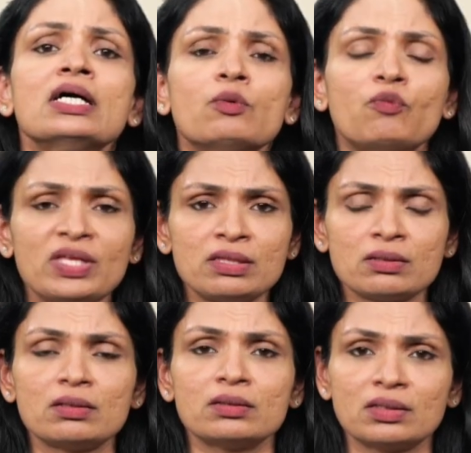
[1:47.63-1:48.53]
with
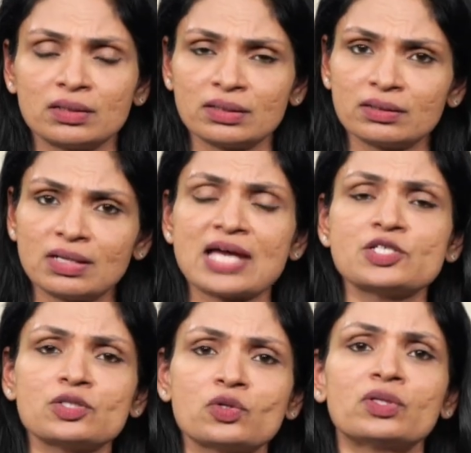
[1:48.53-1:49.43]
the
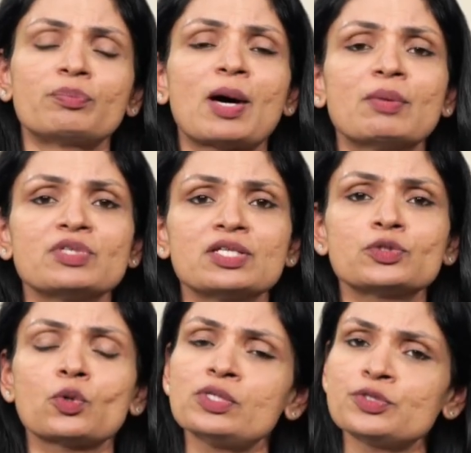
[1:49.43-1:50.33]
rashes on the palms and
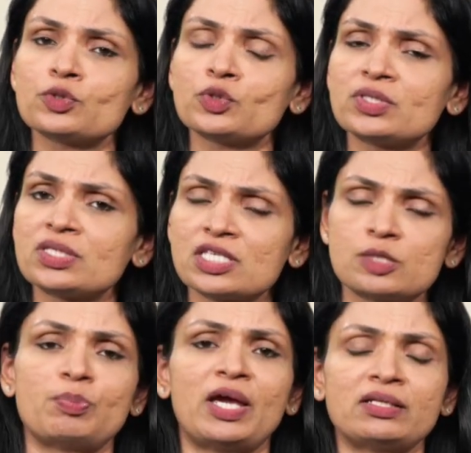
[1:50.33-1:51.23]
soles, you should
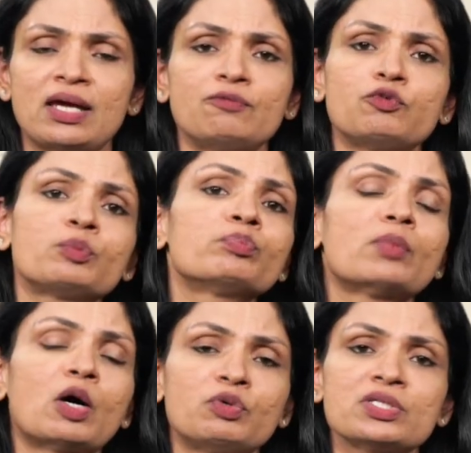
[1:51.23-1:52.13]
suspect
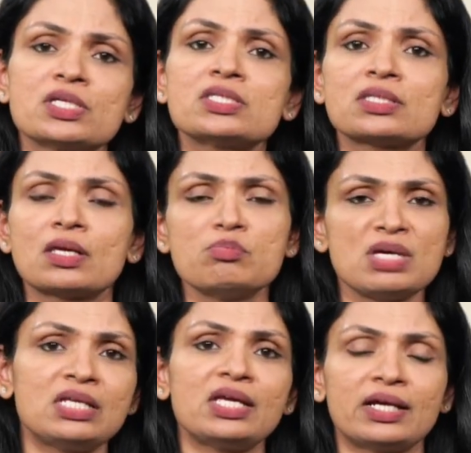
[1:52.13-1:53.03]
hand-foot-mouth disease
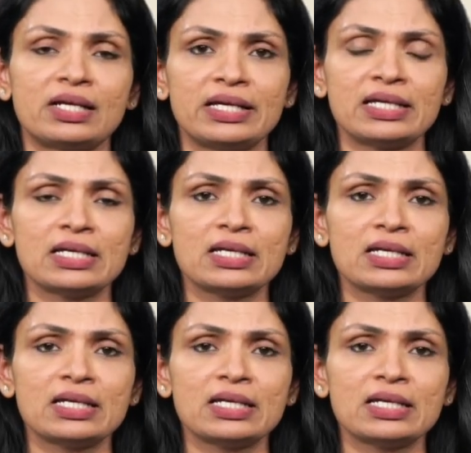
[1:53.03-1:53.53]
immediately.